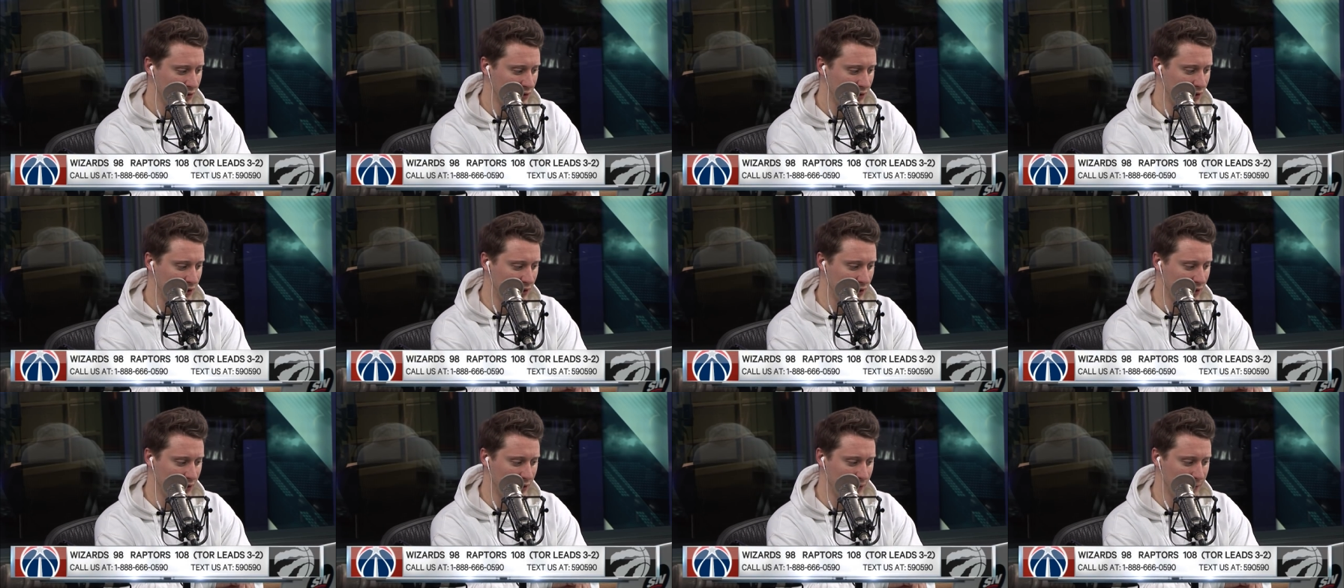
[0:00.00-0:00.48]

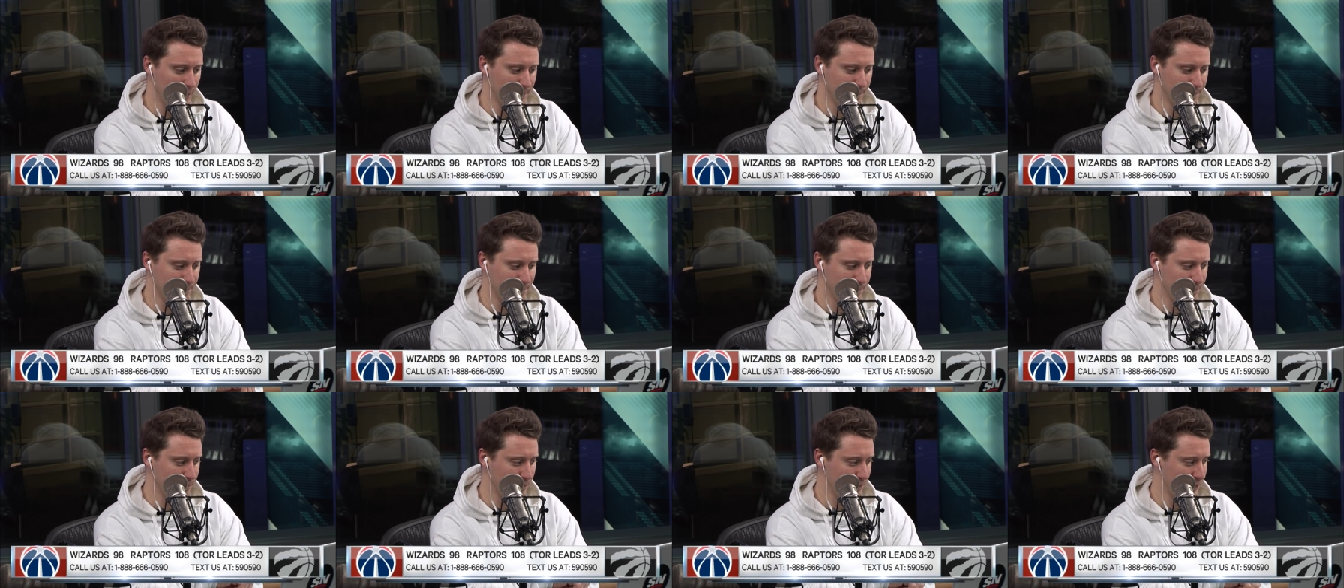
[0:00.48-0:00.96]

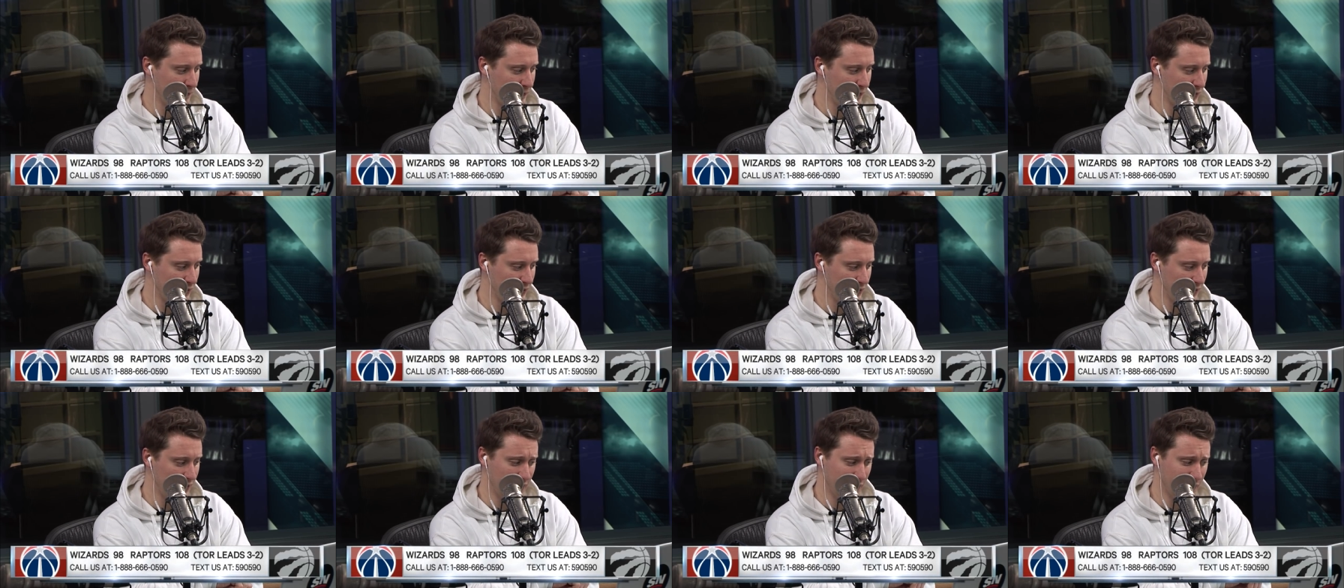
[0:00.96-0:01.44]
Um,
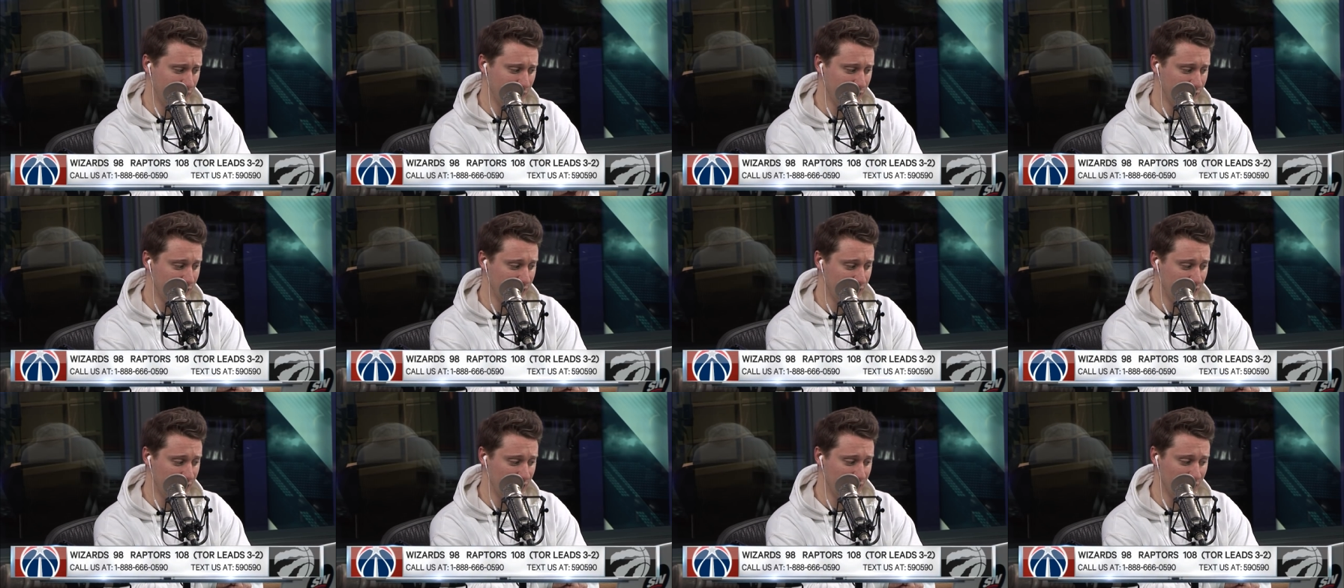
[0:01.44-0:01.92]
he had a
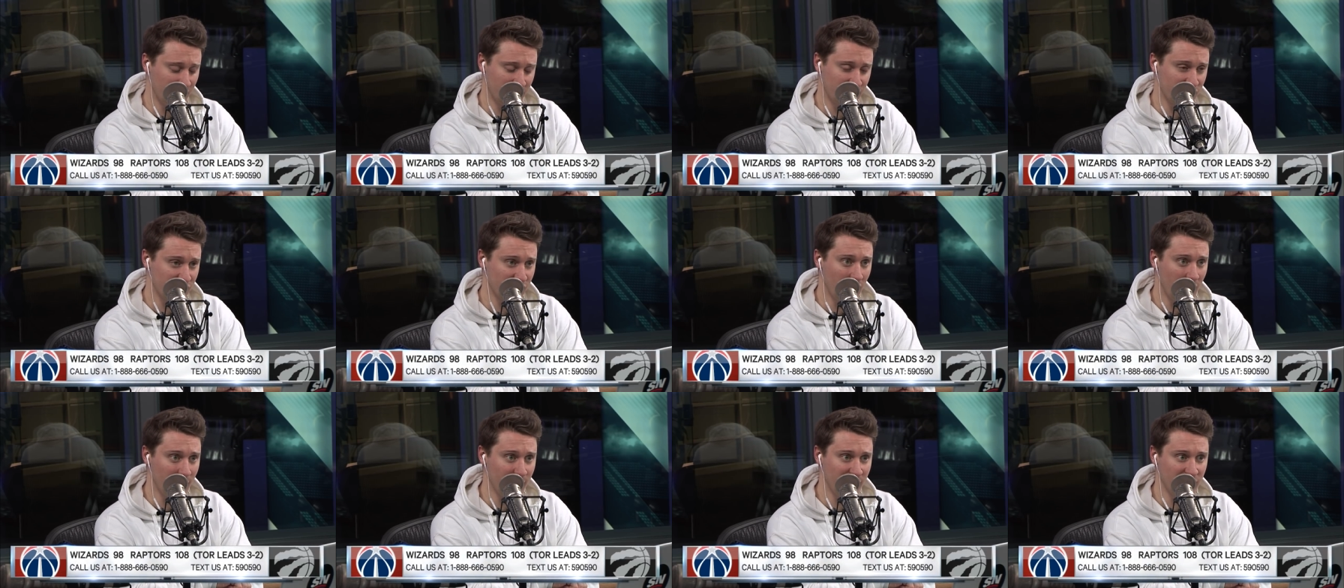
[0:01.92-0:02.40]
he had a
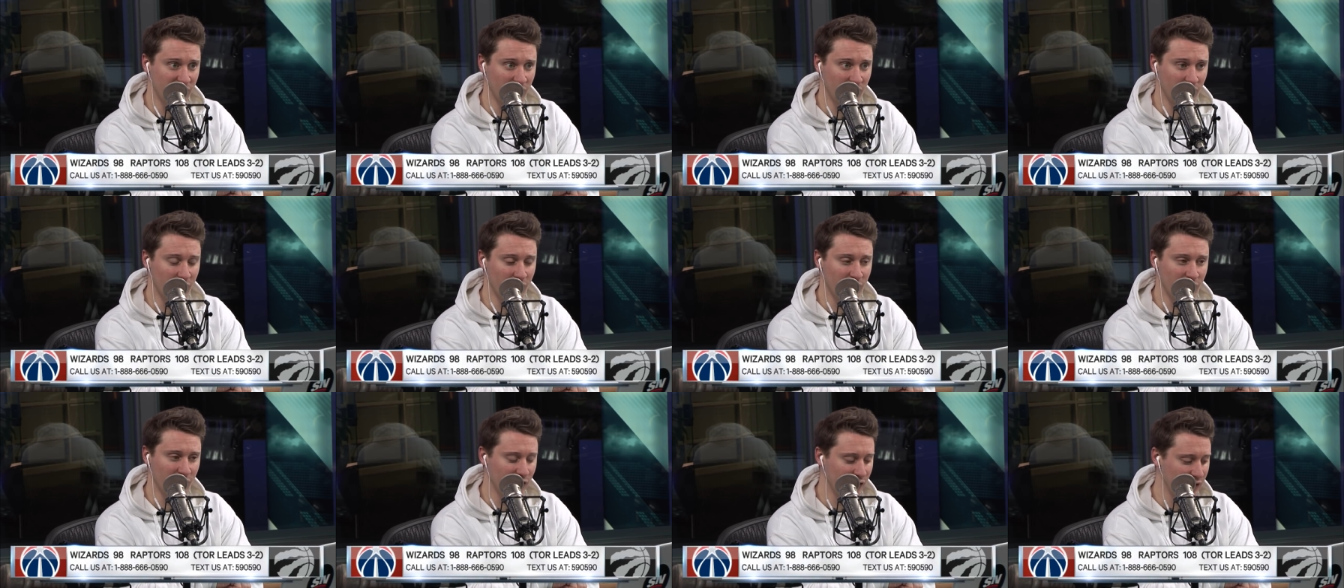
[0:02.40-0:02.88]
sloppy
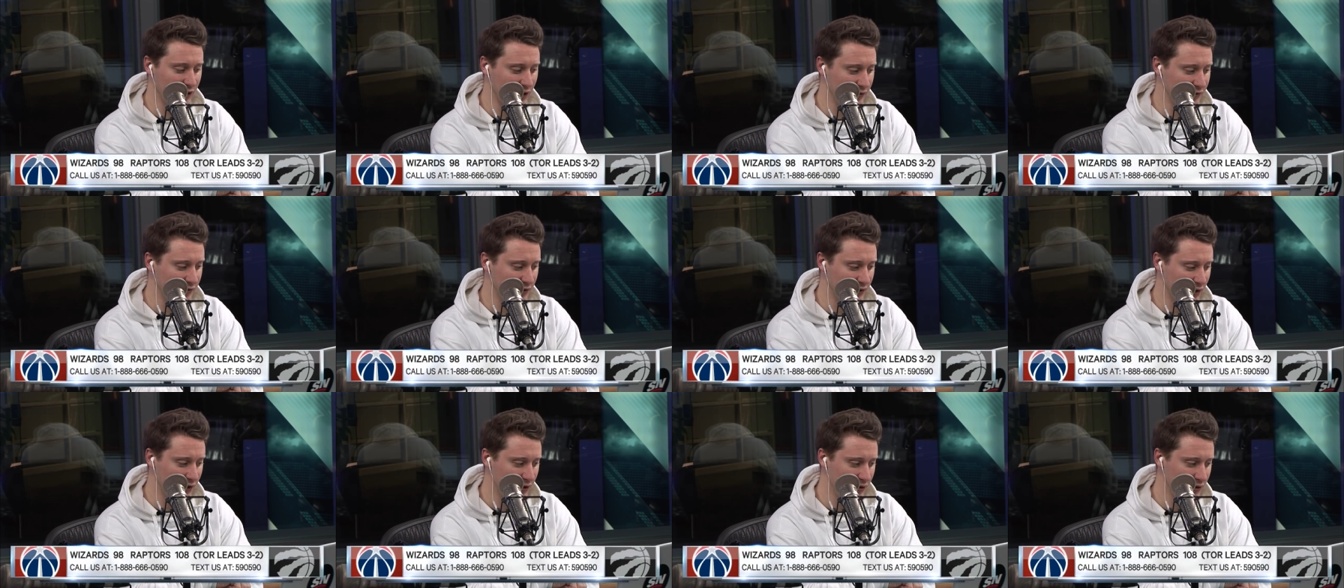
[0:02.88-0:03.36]
turnover again
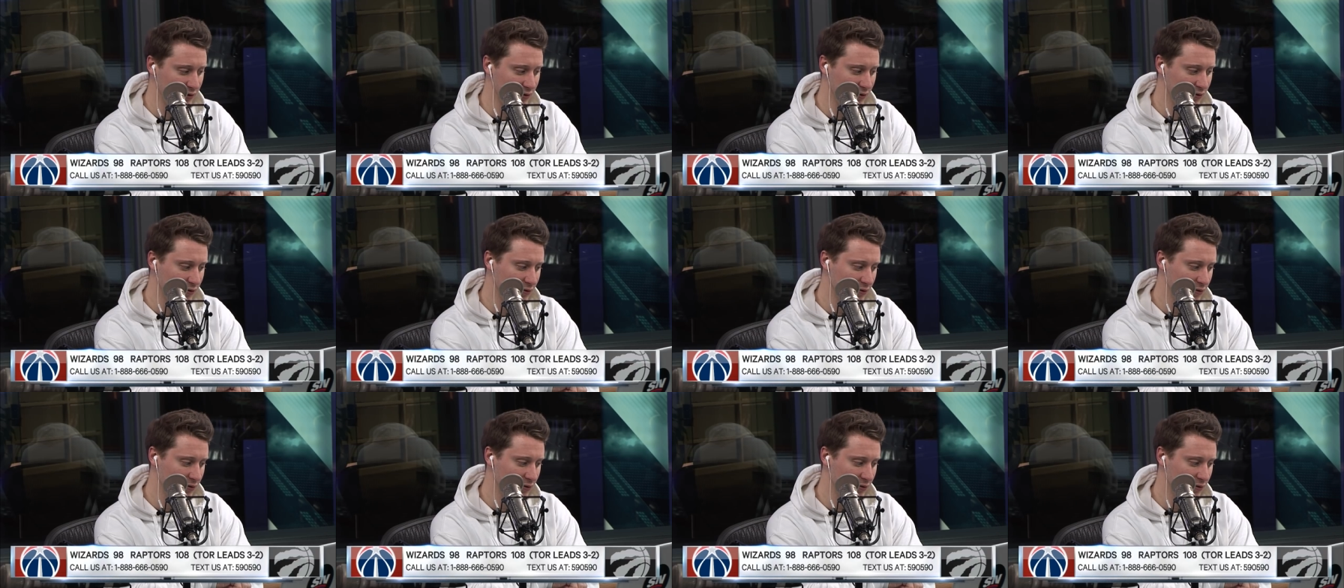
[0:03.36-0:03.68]
tonight,